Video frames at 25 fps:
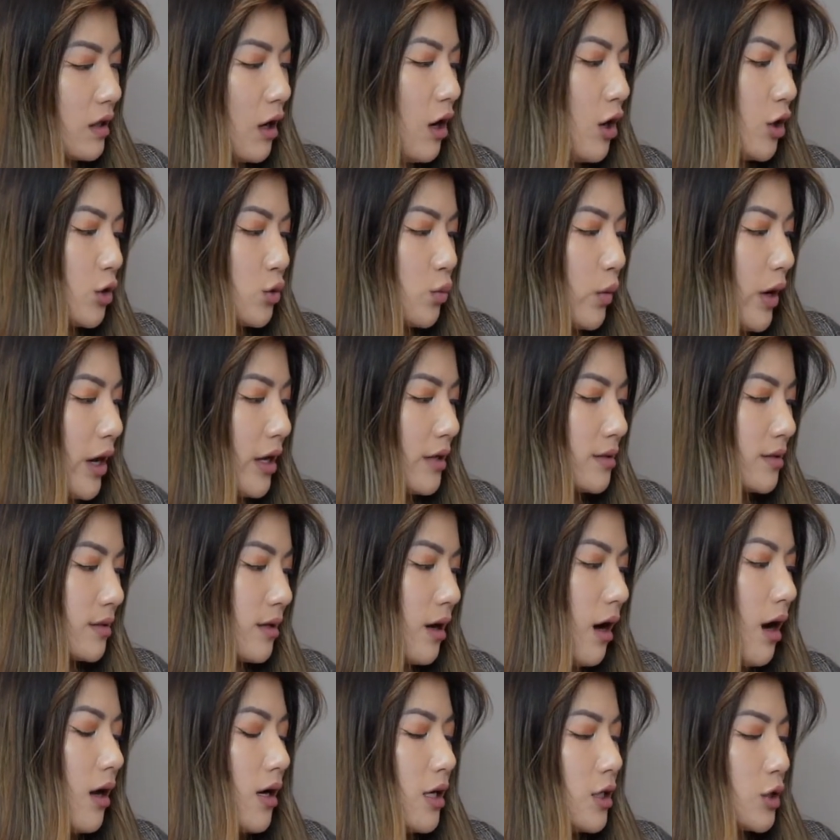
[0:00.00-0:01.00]
hardwares,
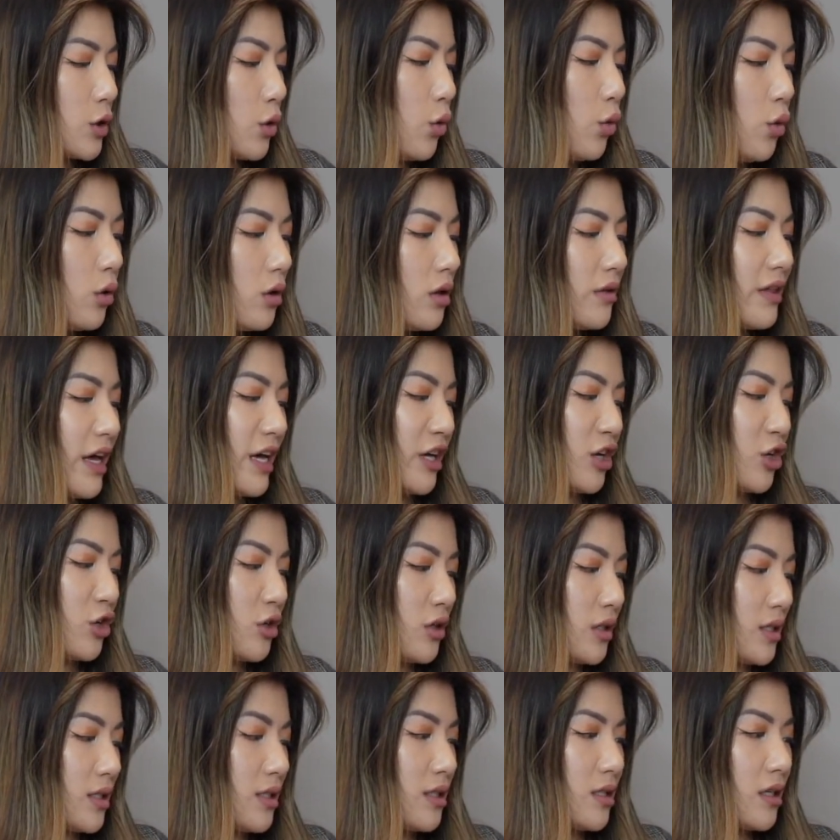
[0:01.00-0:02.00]
colours, all that
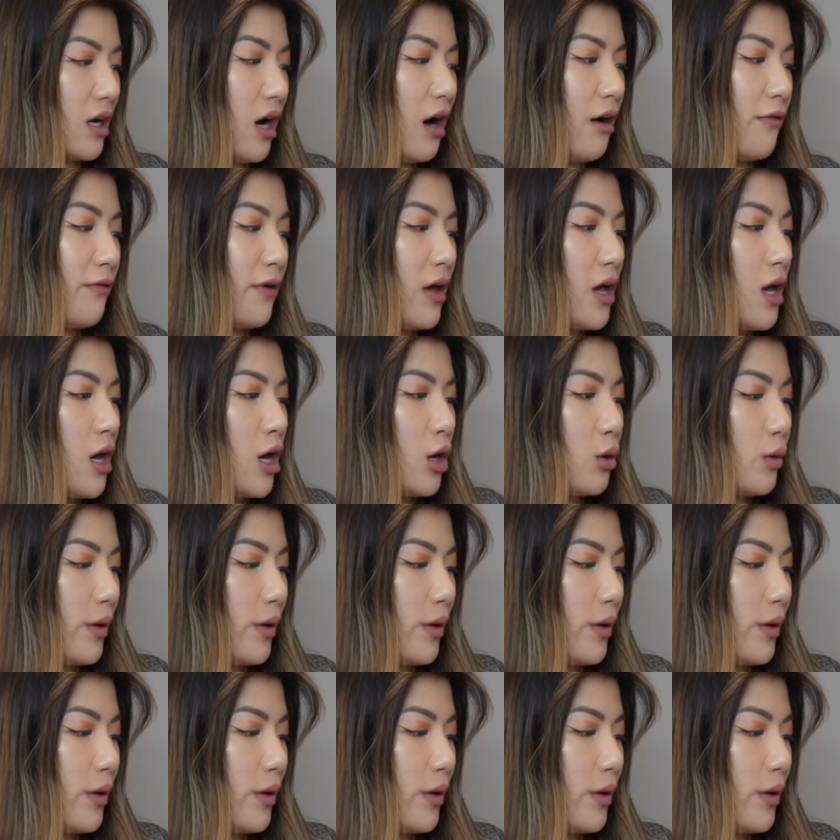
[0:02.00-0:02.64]
good stuff.